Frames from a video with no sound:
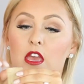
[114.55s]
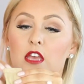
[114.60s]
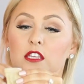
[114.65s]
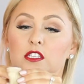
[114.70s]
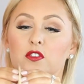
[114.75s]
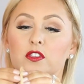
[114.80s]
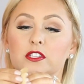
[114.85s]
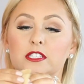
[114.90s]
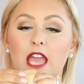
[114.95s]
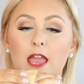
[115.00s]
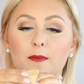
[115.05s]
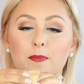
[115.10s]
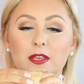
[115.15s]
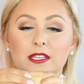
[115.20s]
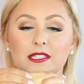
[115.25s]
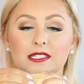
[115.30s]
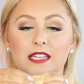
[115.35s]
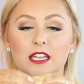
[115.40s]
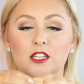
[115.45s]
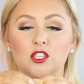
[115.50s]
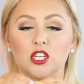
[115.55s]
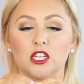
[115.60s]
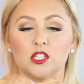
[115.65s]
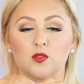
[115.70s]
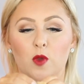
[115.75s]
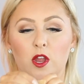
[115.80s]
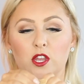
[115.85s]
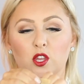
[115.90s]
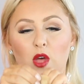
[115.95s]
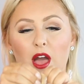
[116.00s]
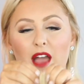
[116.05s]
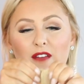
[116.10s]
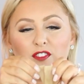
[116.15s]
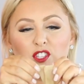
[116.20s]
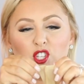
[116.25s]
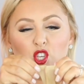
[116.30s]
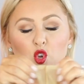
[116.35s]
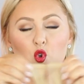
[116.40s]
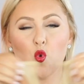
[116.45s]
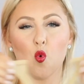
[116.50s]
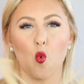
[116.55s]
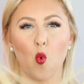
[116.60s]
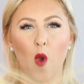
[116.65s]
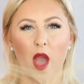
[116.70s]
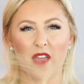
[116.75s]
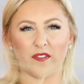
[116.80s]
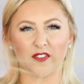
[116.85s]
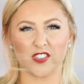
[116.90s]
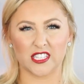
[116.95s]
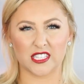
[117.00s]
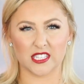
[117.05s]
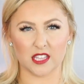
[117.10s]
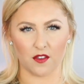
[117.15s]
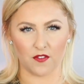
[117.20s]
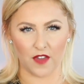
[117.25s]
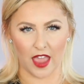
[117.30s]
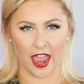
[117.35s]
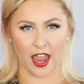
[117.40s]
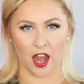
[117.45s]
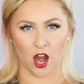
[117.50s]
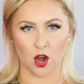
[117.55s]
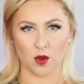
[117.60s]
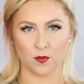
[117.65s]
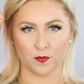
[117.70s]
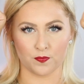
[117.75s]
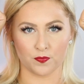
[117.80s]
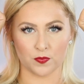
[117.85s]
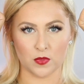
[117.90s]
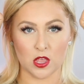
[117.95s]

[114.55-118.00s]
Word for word: So the tape extension is where you'll have 2 wefts of hair.